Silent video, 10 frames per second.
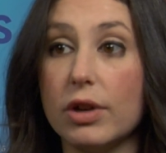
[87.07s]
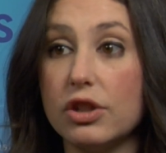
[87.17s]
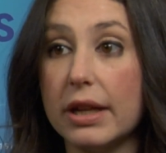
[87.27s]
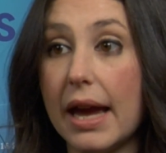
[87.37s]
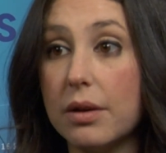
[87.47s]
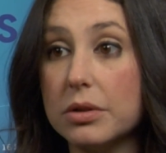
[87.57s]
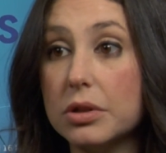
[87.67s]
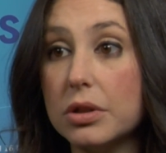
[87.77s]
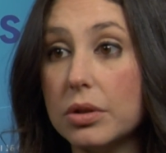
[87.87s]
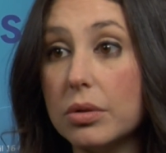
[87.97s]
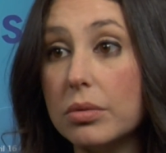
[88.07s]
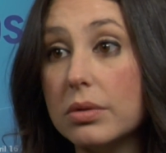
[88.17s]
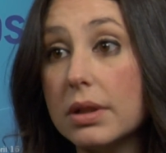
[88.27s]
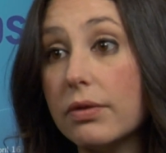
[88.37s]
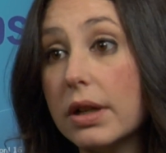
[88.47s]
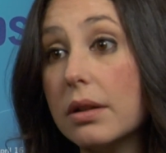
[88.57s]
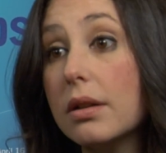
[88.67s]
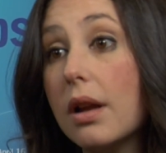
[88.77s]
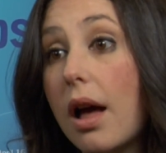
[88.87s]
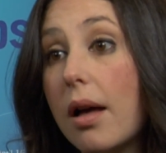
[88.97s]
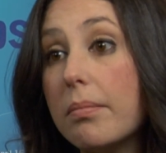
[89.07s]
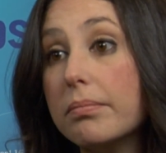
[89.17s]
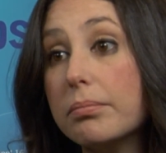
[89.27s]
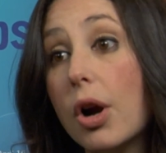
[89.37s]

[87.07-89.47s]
reaching out to different um,